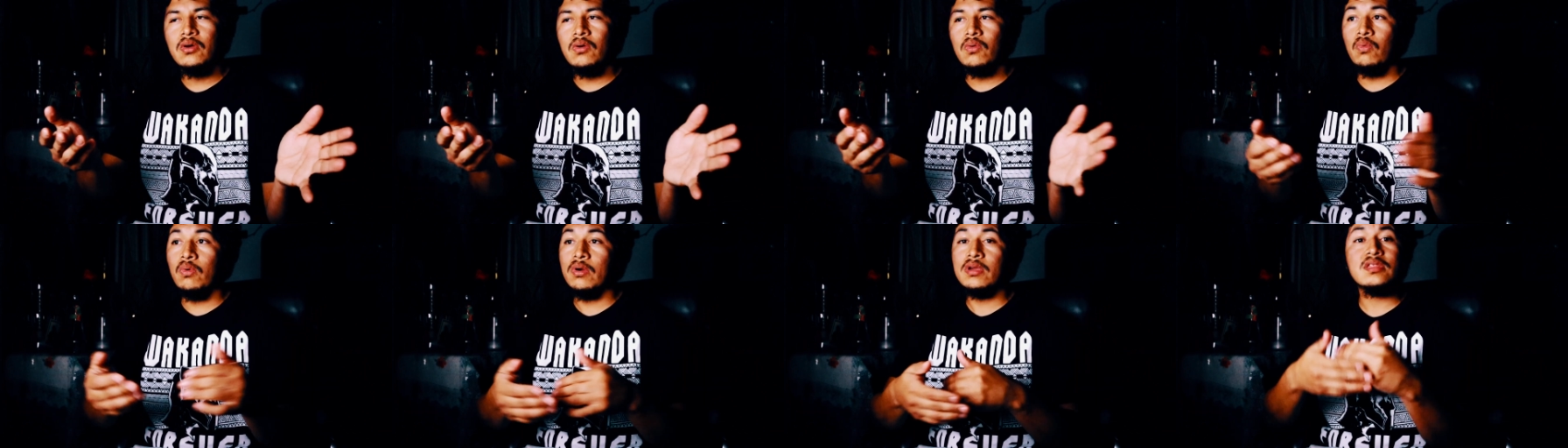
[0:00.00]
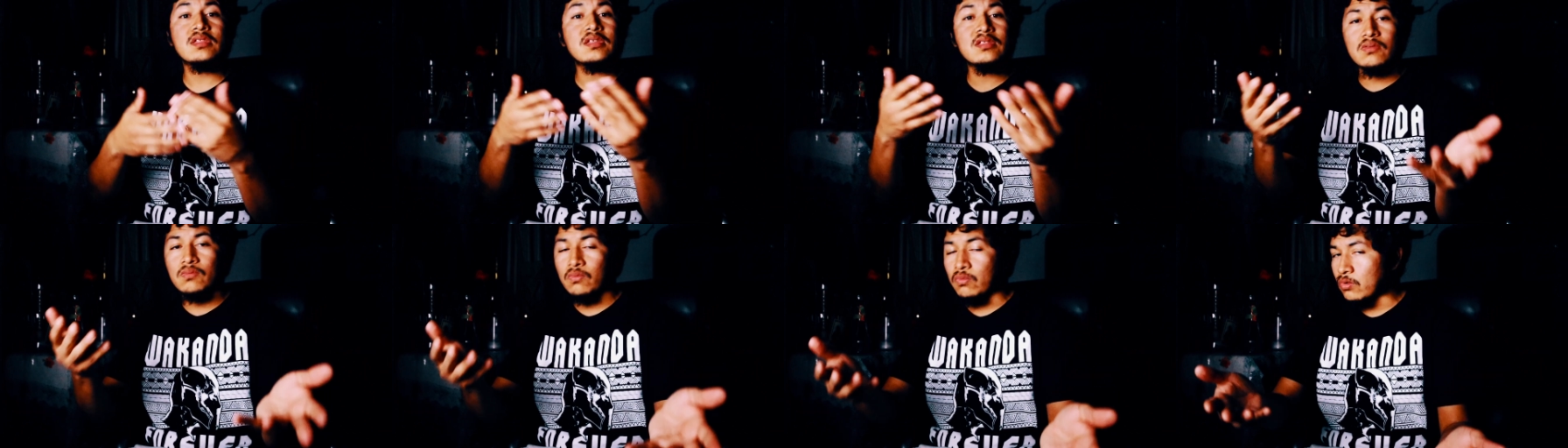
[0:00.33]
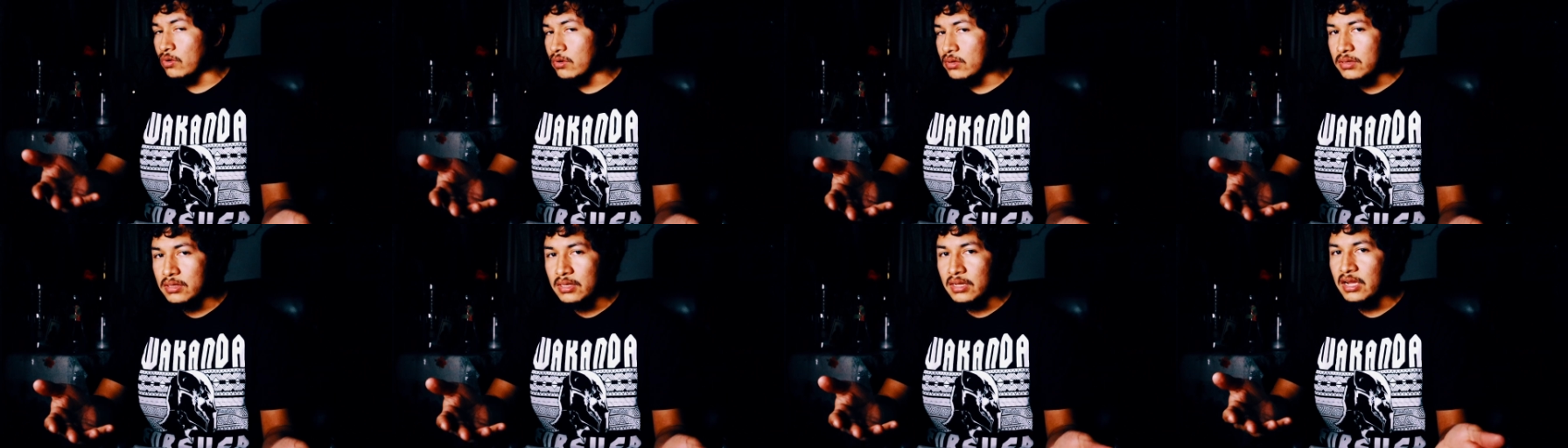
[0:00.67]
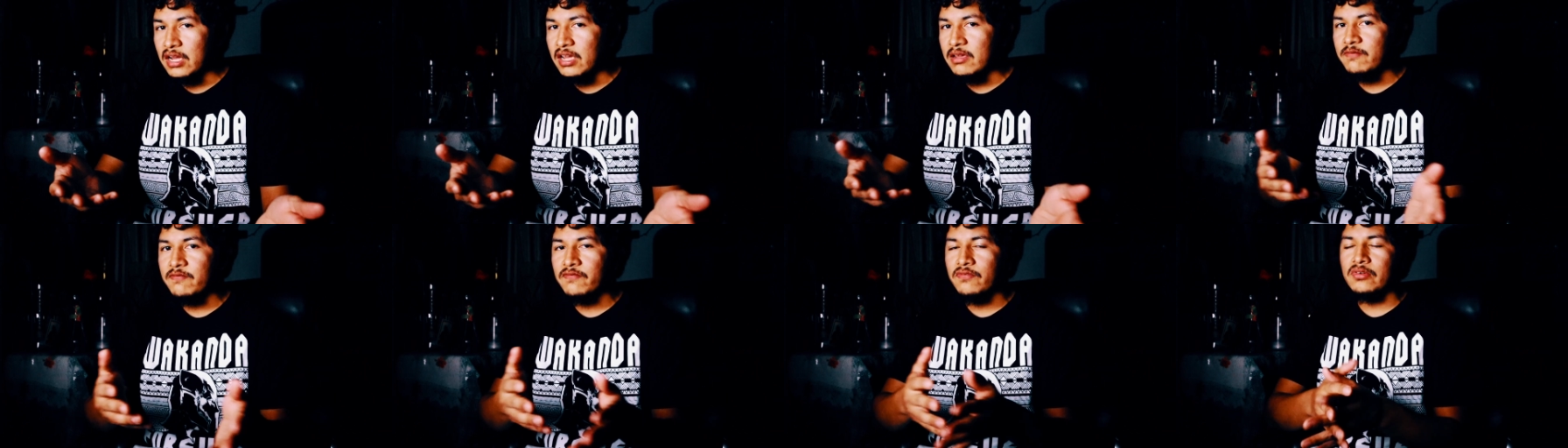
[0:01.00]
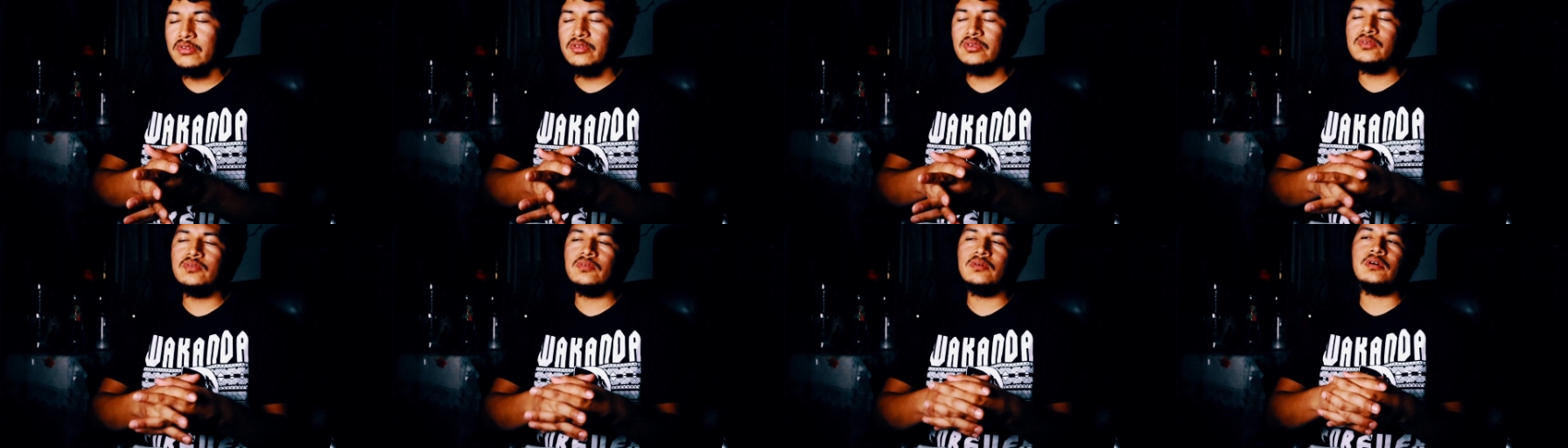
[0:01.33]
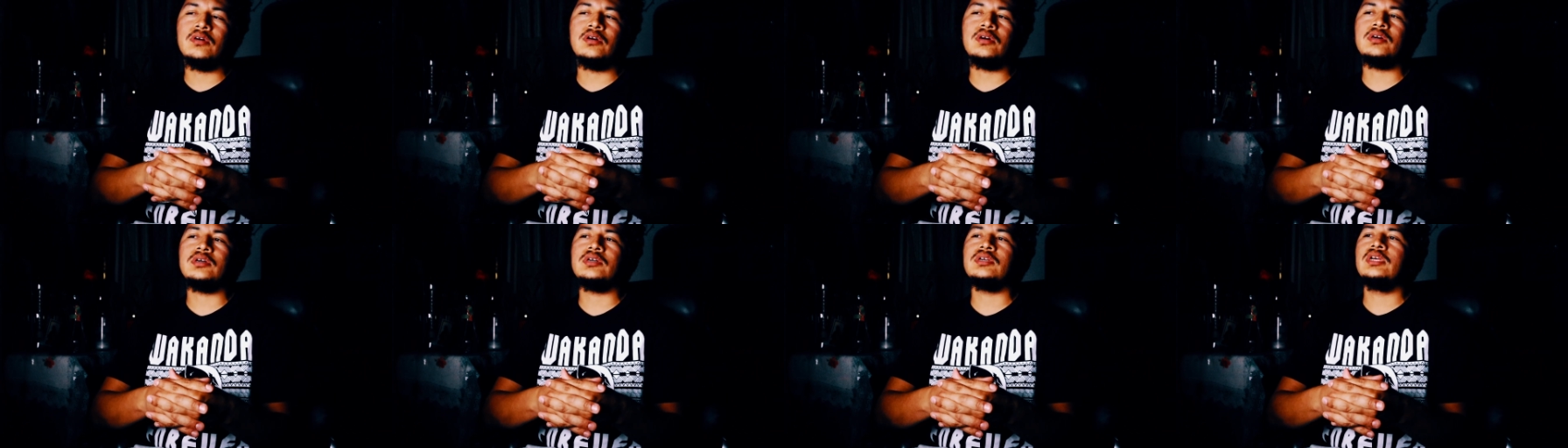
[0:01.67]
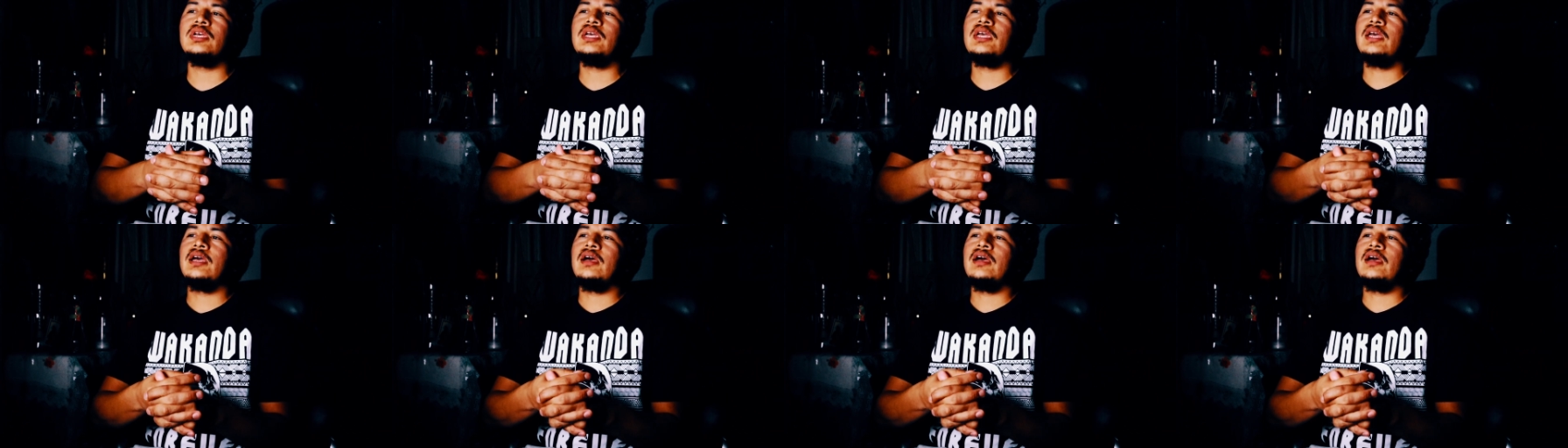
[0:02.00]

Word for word: Was it worth the hype for you all?